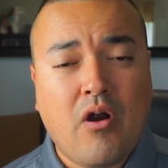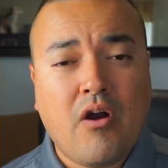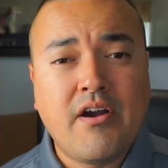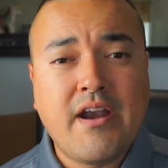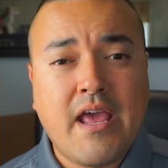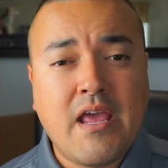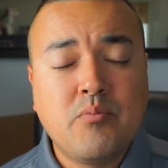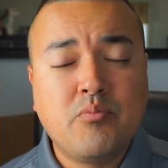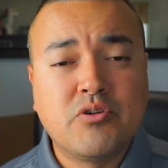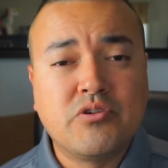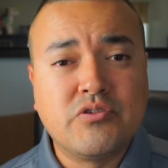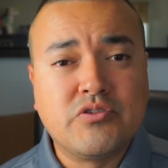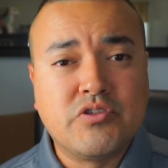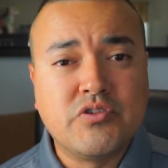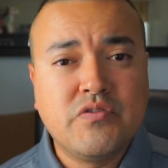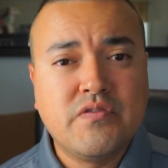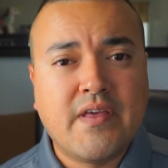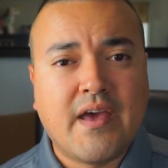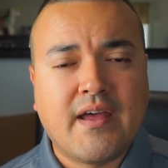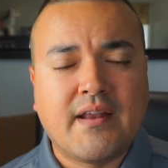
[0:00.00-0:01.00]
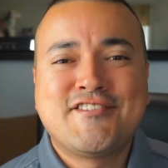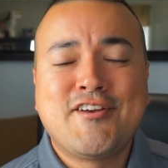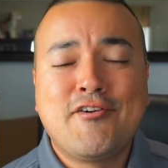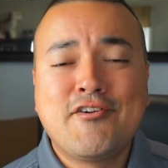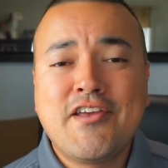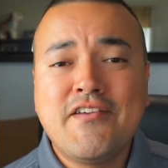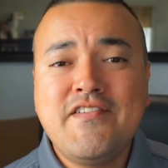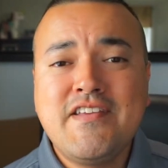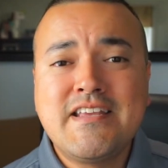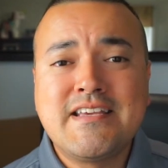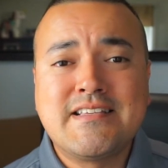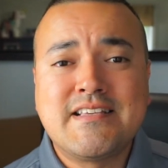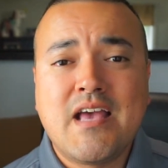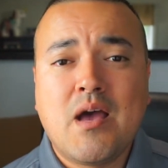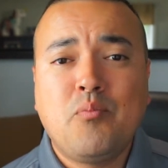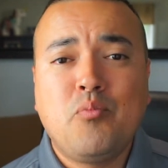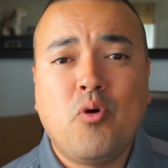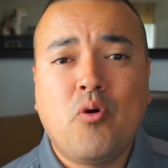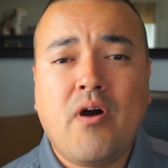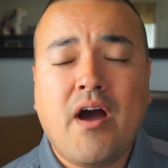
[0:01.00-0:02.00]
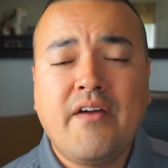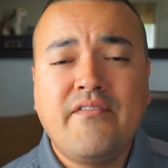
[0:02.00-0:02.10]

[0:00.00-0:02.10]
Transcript: aren't able to do that. So I'll give you an example.